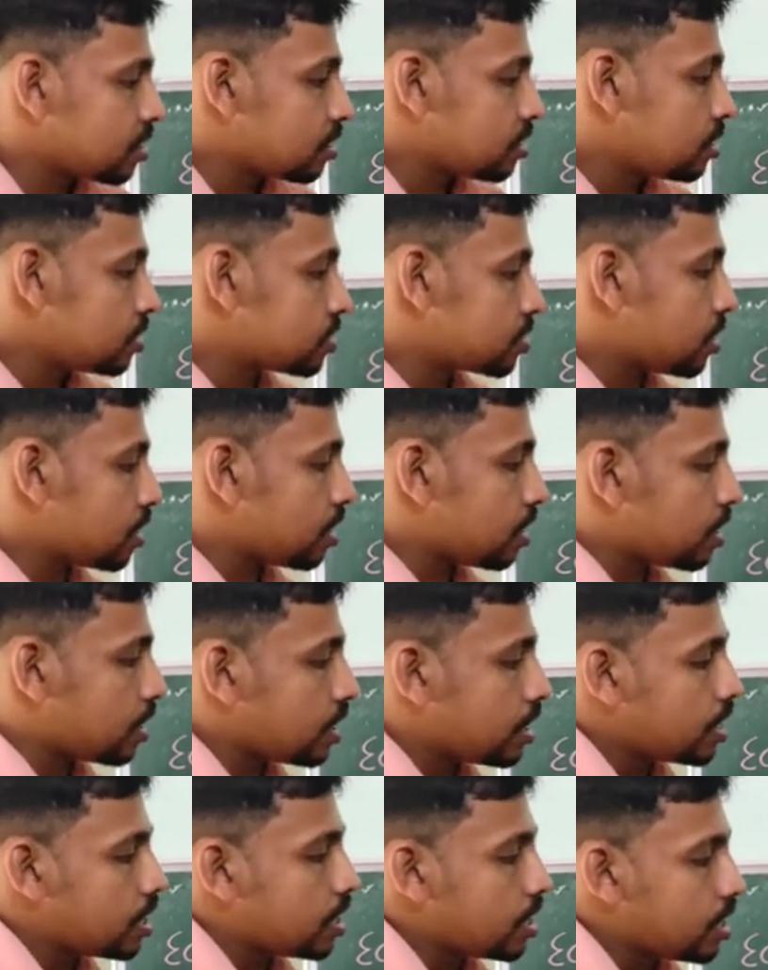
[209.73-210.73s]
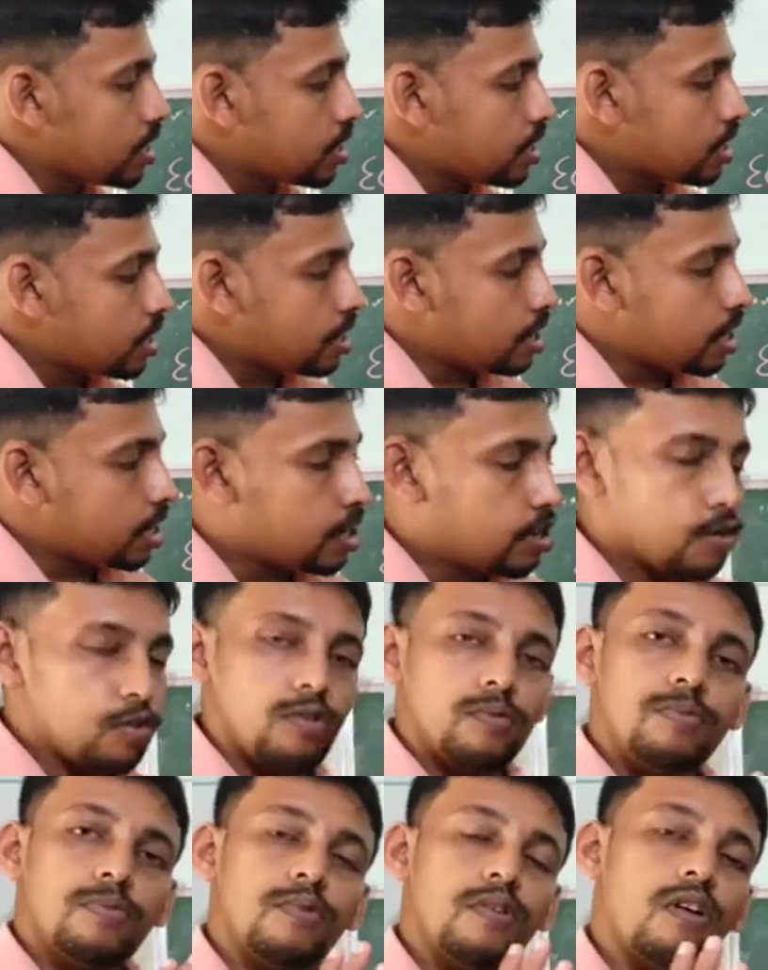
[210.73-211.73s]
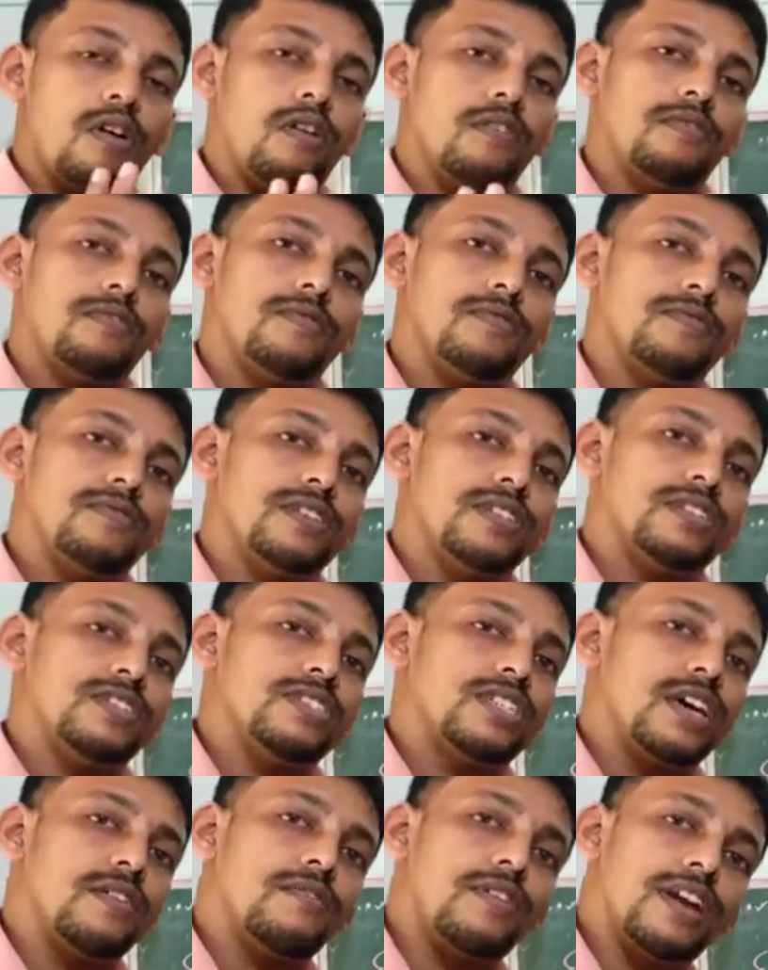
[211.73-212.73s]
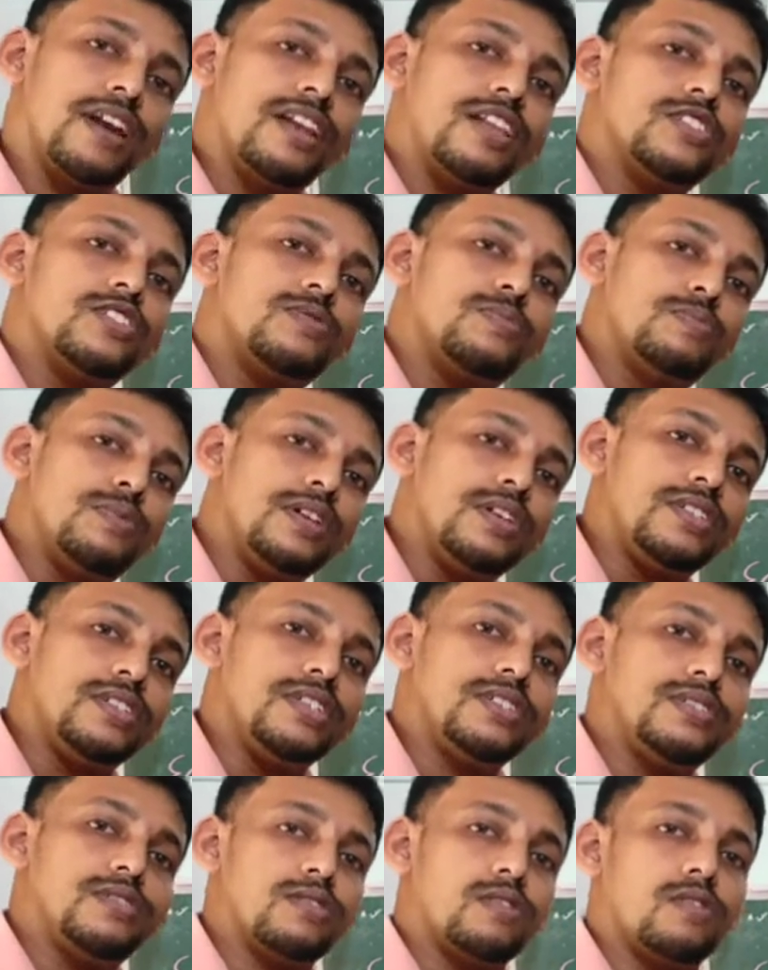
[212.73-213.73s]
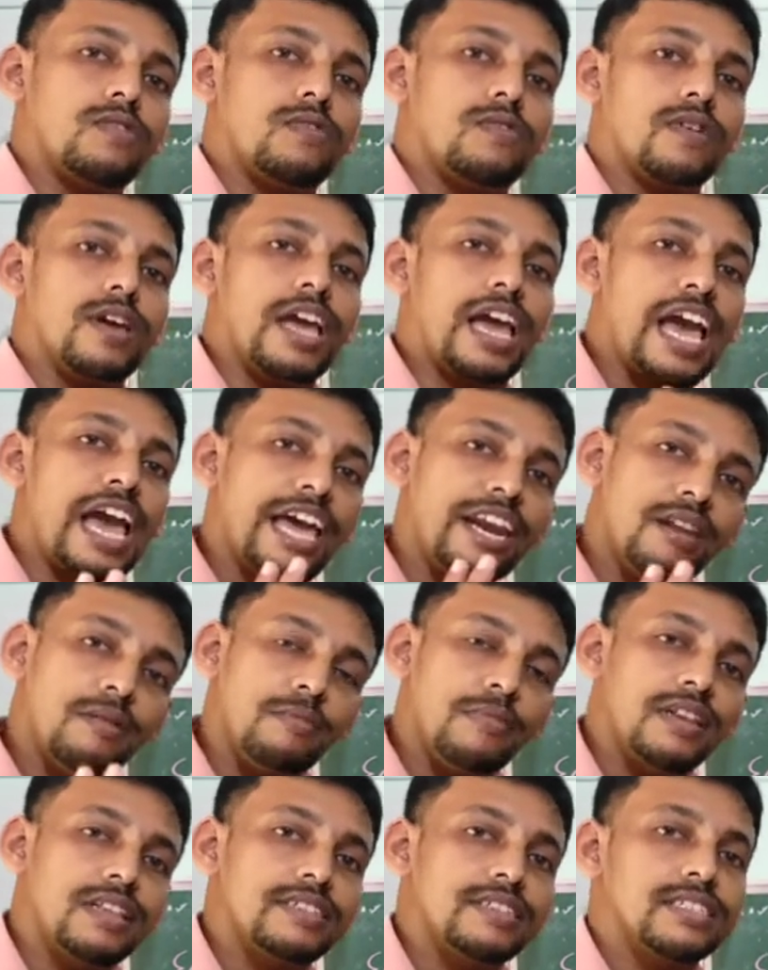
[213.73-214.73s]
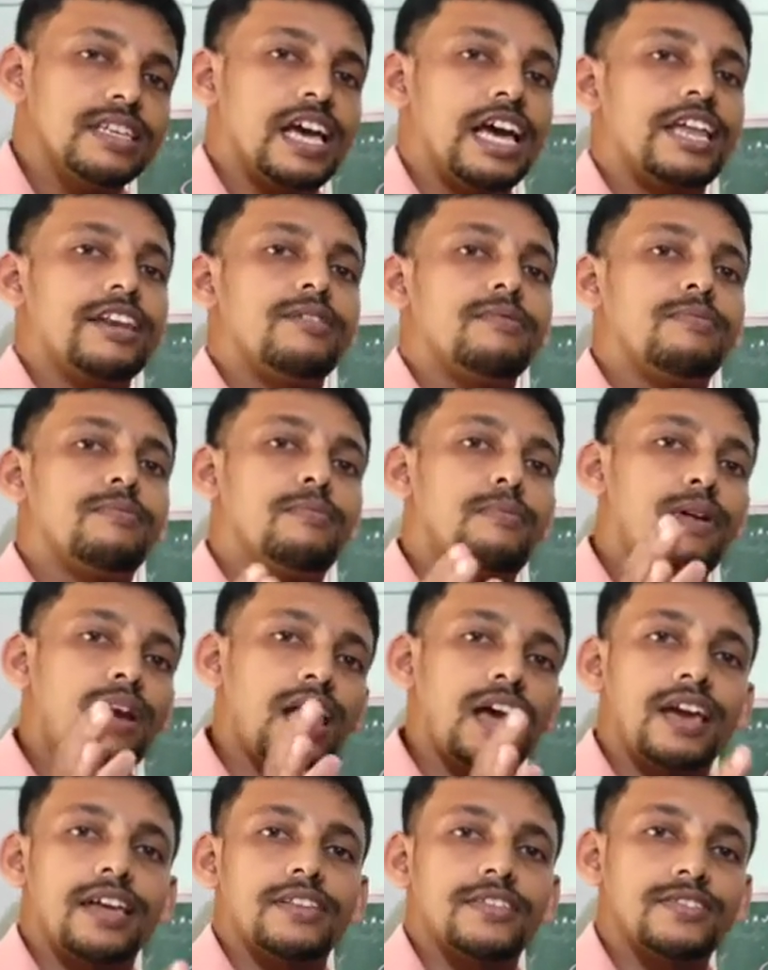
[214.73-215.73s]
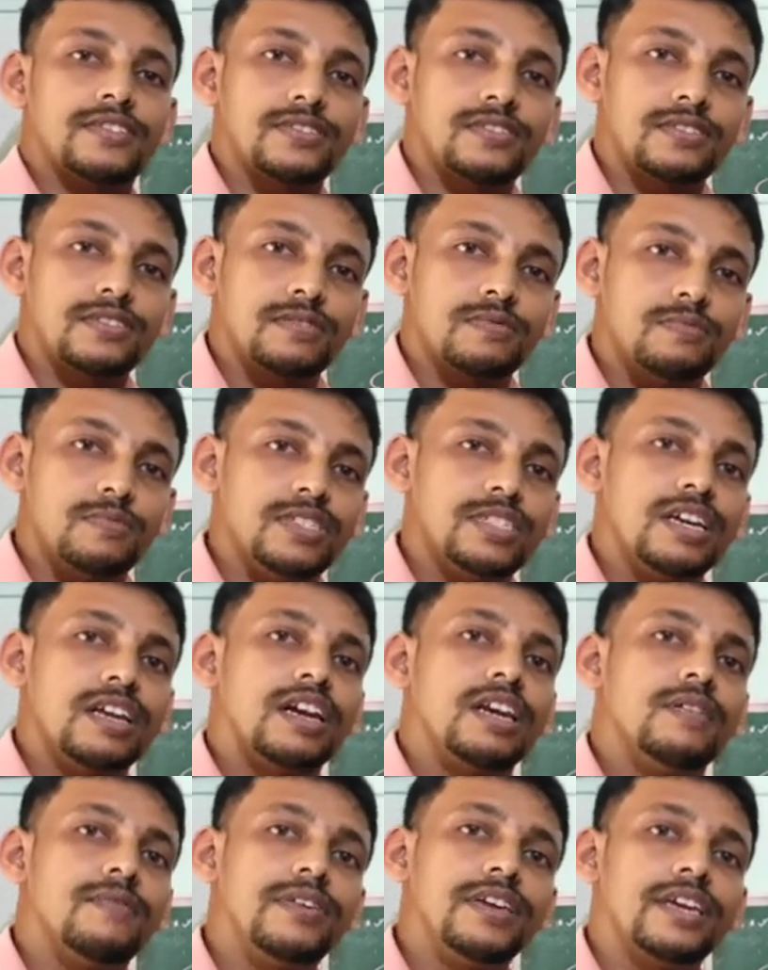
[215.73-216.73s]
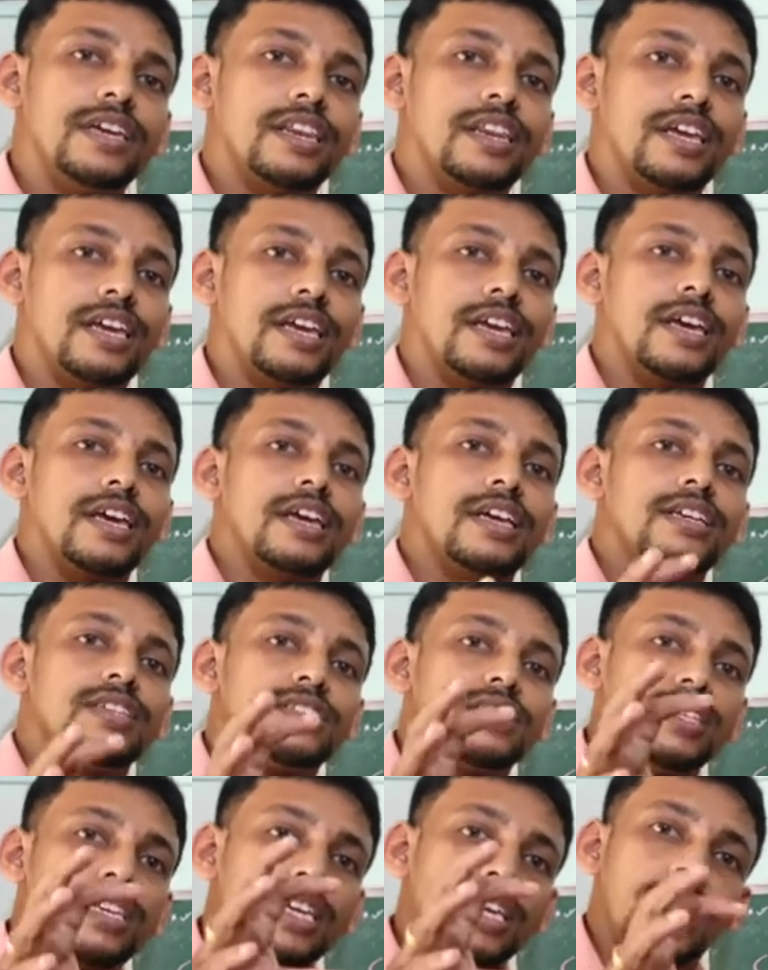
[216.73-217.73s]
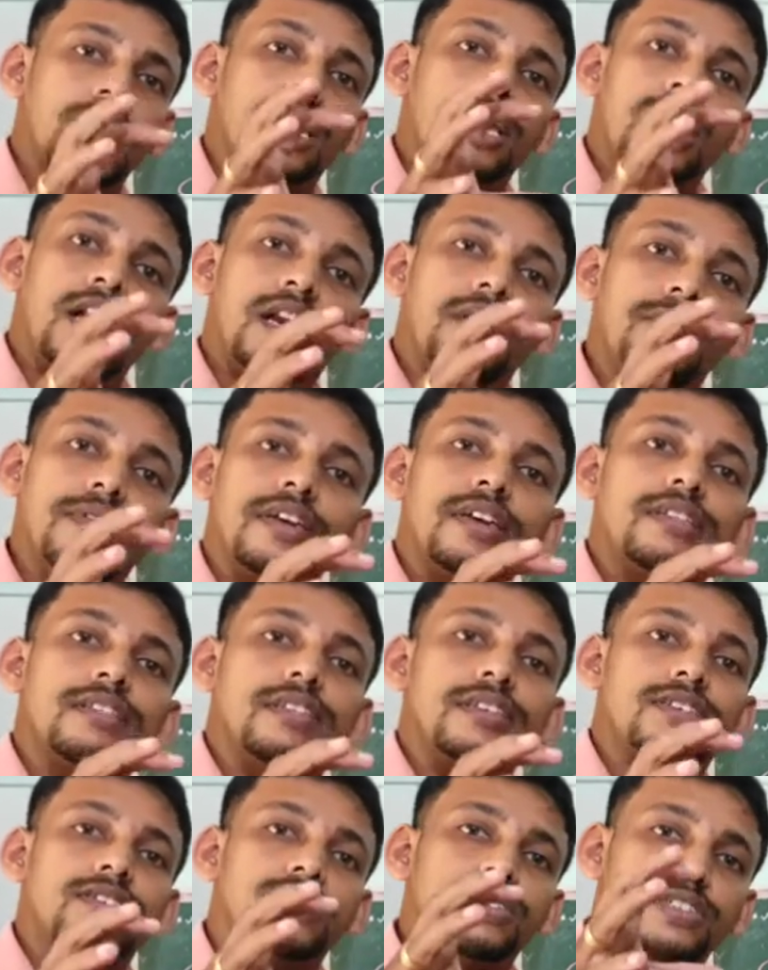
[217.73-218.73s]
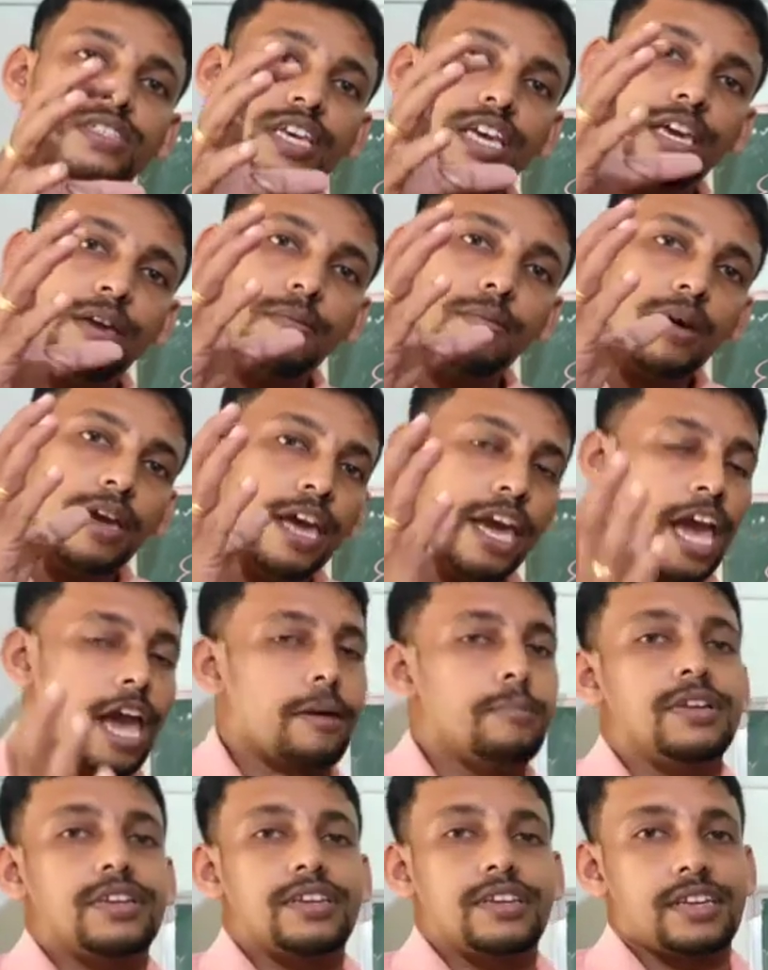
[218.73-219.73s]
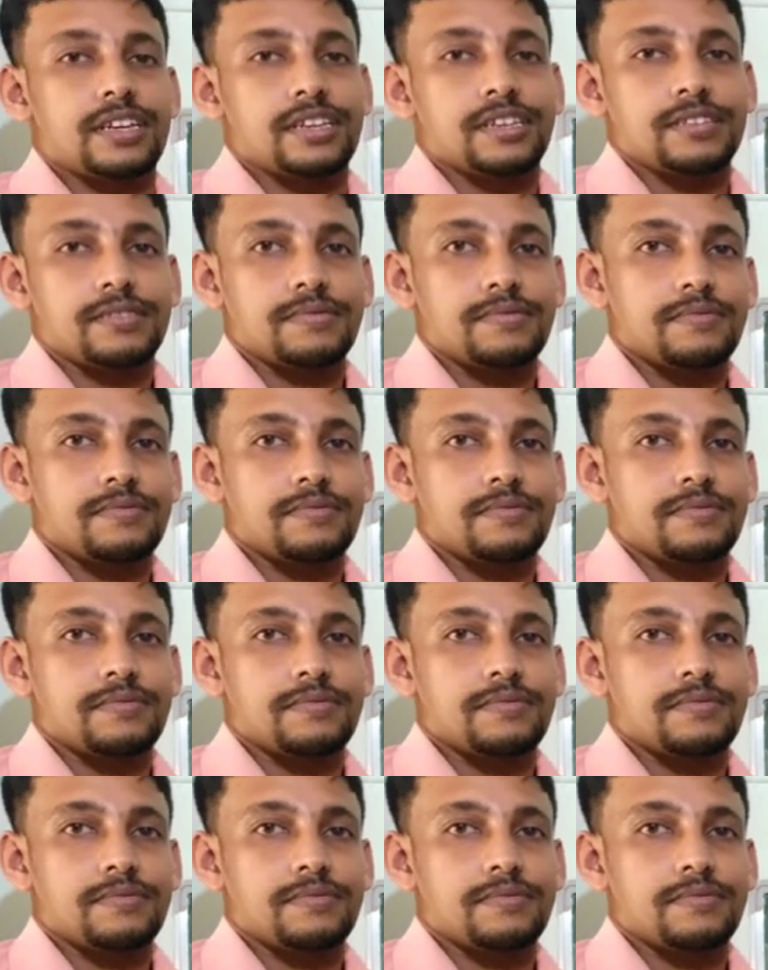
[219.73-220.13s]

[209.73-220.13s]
These are a group of the several species of animals and plants which are living in the same habitat.